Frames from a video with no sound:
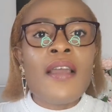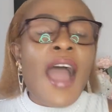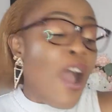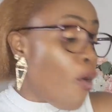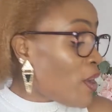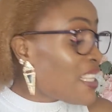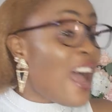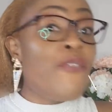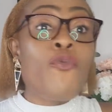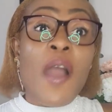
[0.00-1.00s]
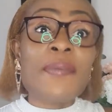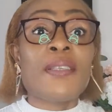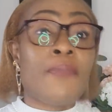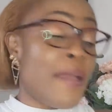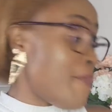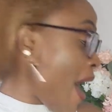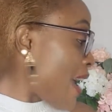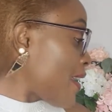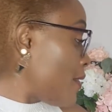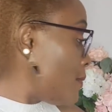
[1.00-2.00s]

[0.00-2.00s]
I always have wipes in my bag.